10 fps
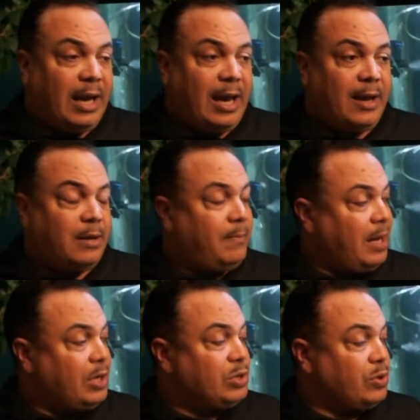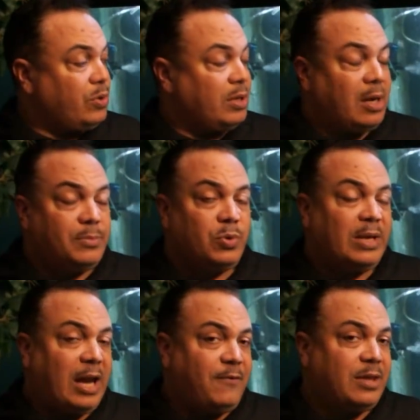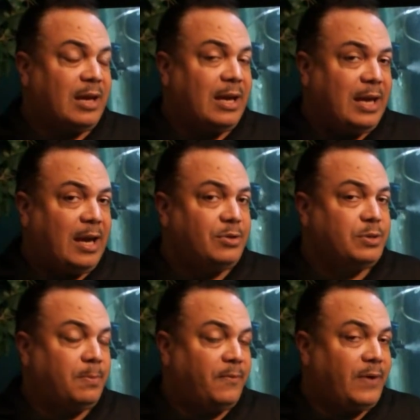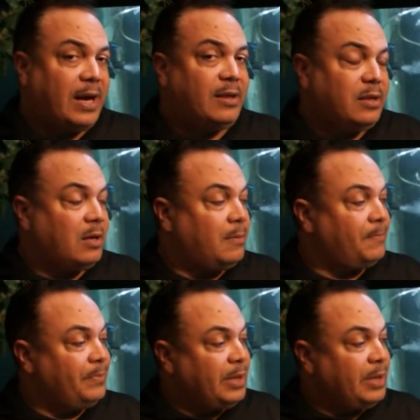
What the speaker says: and making sure that I'm doing everything I can to provide them